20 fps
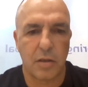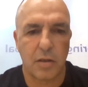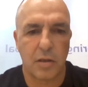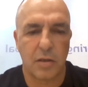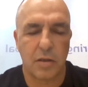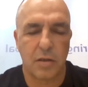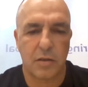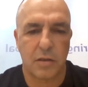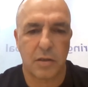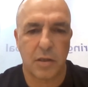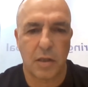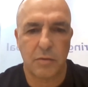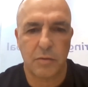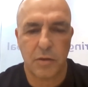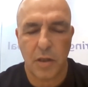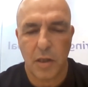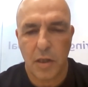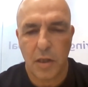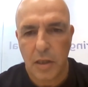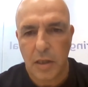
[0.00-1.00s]
the south.
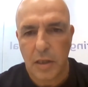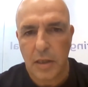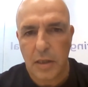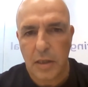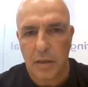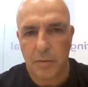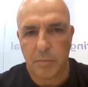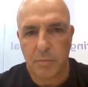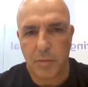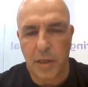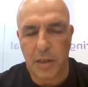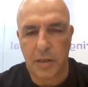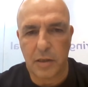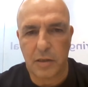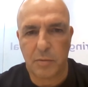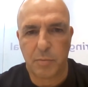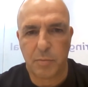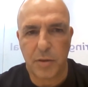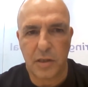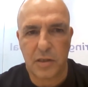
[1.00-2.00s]
But
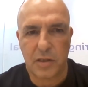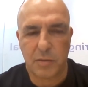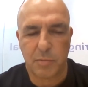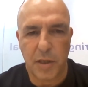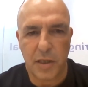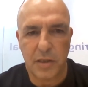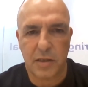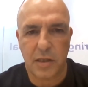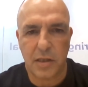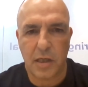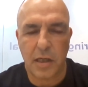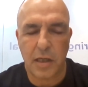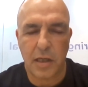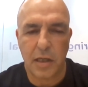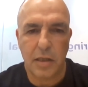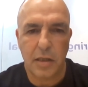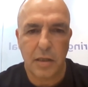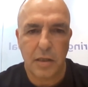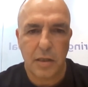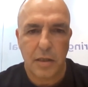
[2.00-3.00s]
it's basically
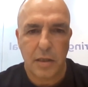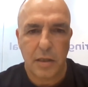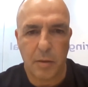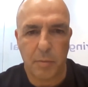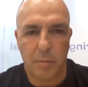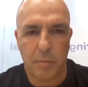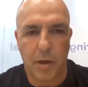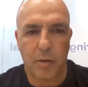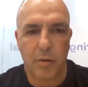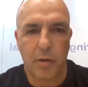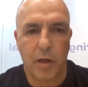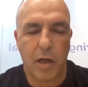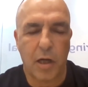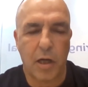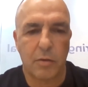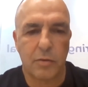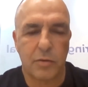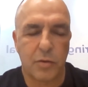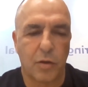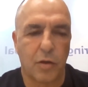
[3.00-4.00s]
a
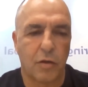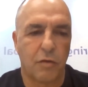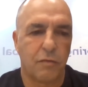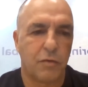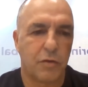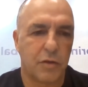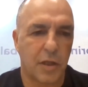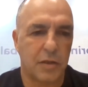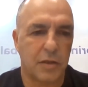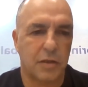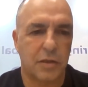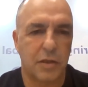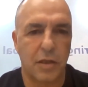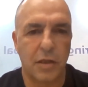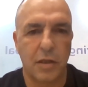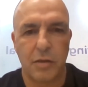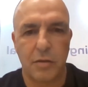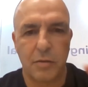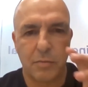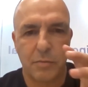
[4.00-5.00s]
powerhouse of testing
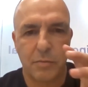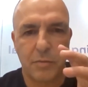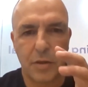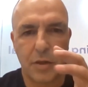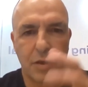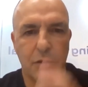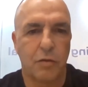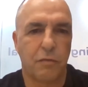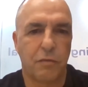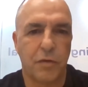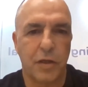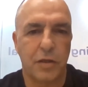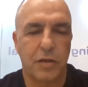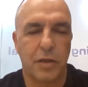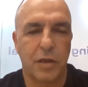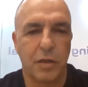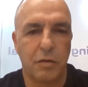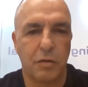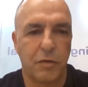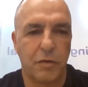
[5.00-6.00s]

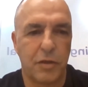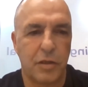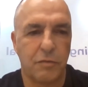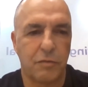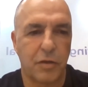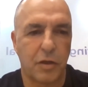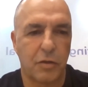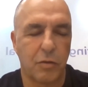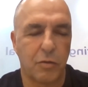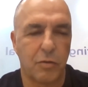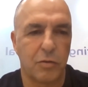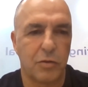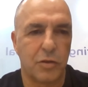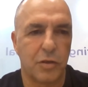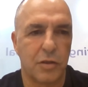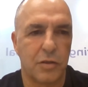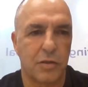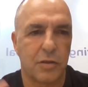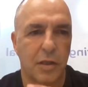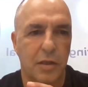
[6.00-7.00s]
innovative
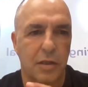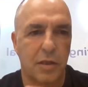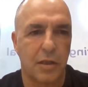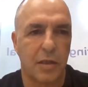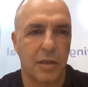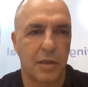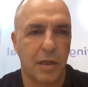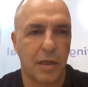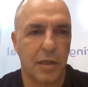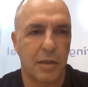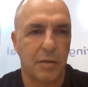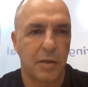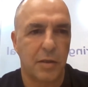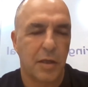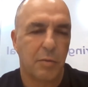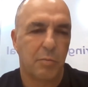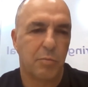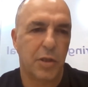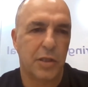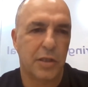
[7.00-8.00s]
technologies that can then
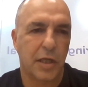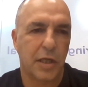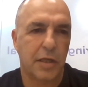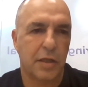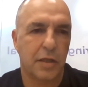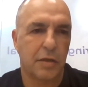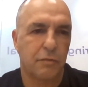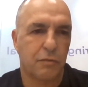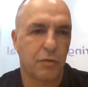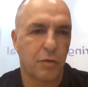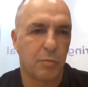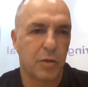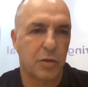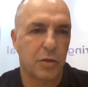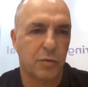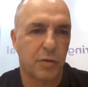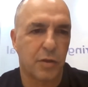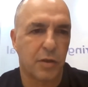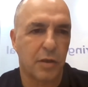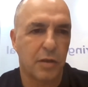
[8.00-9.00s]
be taken from
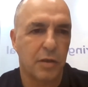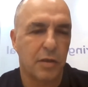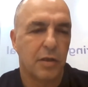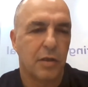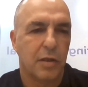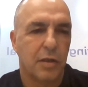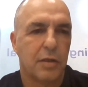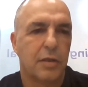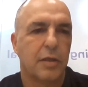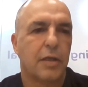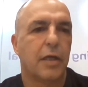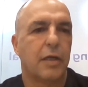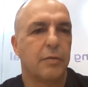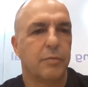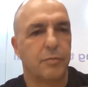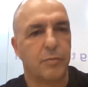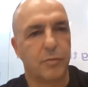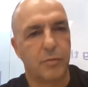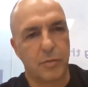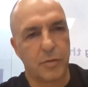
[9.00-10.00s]
Israel
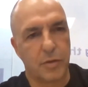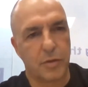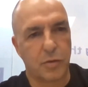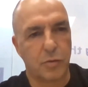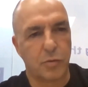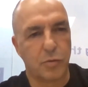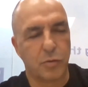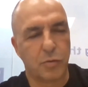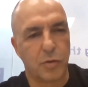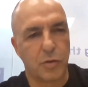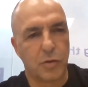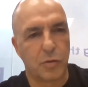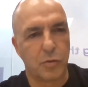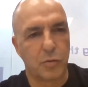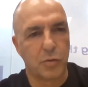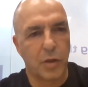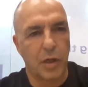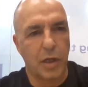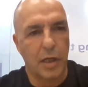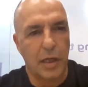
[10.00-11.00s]
to
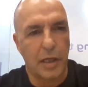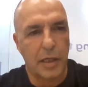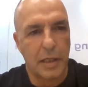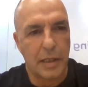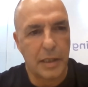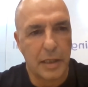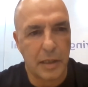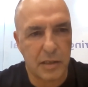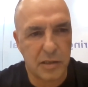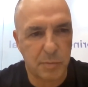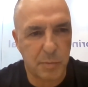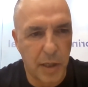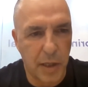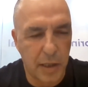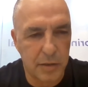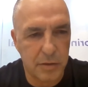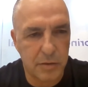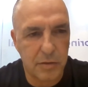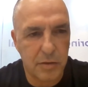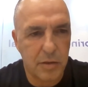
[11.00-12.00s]

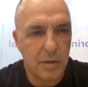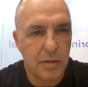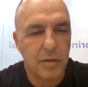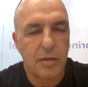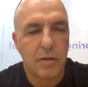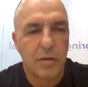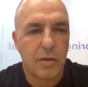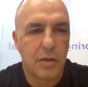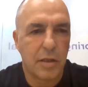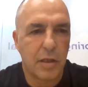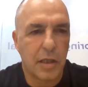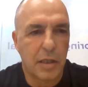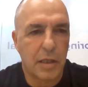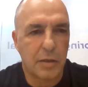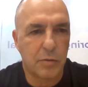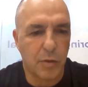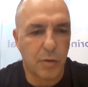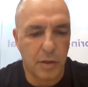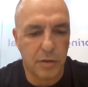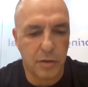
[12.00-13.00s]
expand
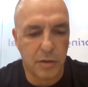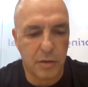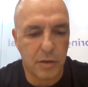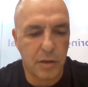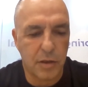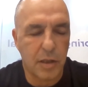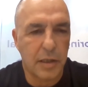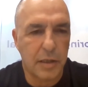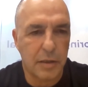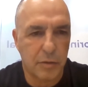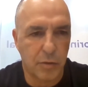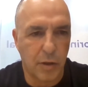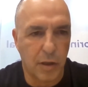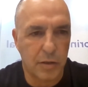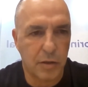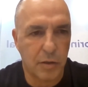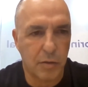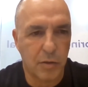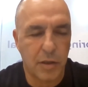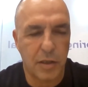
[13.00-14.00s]
to
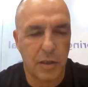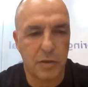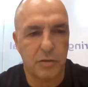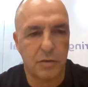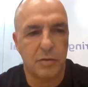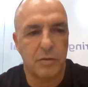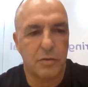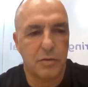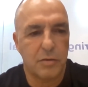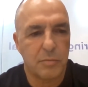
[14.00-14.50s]
other locations.